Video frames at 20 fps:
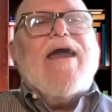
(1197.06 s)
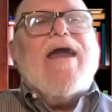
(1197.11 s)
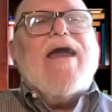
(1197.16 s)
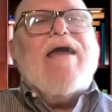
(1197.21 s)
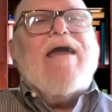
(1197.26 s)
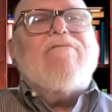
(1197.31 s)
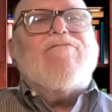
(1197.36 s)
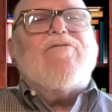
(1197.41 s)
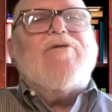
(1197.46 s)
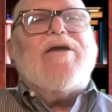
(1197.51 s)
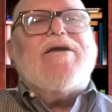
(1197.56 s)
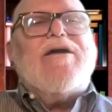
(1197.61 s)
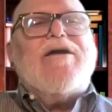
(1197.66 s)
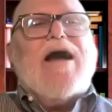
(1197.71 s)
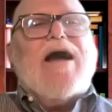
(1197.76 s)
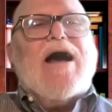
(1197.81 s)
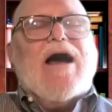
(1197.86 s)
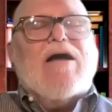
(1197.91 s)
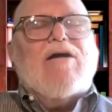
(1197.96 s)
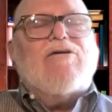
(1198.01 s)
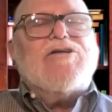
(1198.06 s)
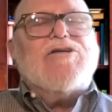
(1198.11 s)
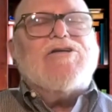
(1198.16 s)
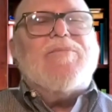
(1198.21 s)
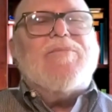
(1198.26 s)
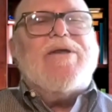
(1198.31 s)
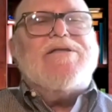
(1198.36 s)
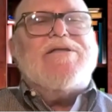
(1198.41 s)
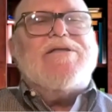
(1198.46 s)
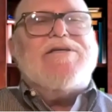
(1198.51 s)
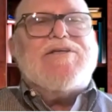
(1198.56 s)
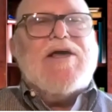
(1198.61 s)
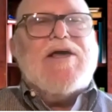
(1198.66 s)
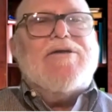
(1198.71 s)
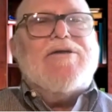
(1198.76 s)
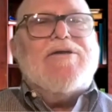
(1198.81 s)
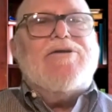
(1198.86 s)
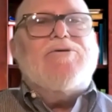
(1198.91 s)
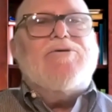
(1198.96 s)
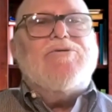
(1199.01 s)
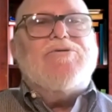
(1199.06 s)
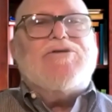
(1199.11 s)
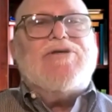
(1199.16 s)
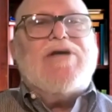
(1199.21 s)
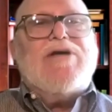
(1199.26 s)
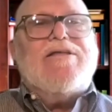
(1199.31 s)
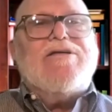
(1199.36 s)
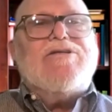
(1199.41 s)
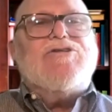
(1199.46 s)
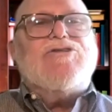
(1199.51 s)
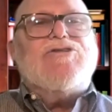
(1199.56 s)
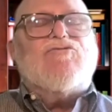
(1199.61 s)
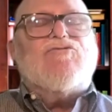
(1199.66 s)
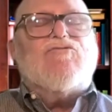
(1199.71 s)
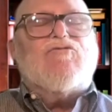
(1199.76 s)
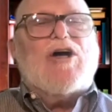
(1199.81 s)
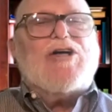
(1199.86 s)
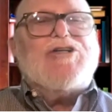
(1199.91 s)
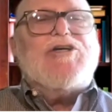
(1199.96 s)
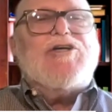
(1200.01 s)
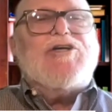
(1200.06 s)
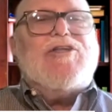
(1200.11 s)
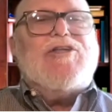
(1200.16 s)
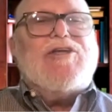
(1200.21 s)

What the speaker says: every congressman and senator who said this is Russian